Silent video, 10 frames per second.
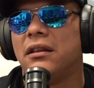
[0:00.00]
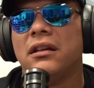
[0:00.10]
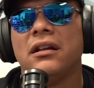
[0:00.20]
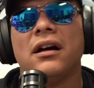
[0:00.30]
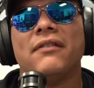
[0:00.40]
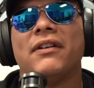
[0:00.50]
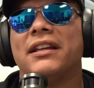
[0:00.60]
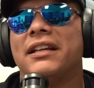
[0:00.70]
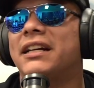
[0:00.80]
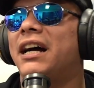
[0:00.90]
love how
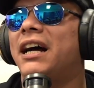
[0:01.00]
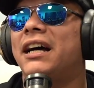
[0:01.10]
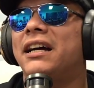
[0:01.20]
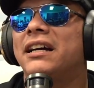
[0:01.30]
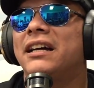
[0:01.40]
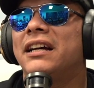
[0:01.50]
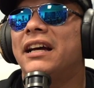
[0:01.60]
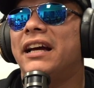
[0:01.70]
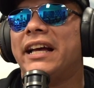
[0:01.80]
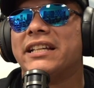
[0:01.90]
they got
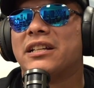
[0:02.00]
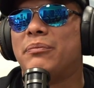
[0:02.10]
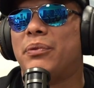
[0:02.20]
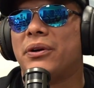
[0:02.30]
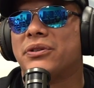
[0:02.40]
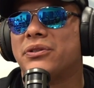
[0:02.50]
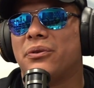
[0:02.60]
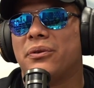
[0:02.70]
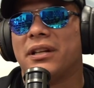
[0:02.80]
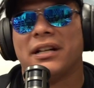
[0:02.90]
Escobar's
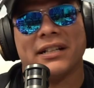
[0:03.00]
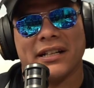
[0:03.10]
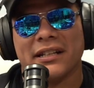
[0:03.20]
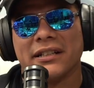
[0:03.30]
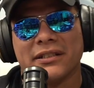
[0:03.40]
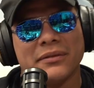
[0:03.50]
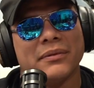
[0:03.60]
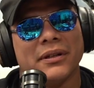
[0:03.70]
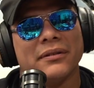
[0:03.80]
storyline out of that too, bro.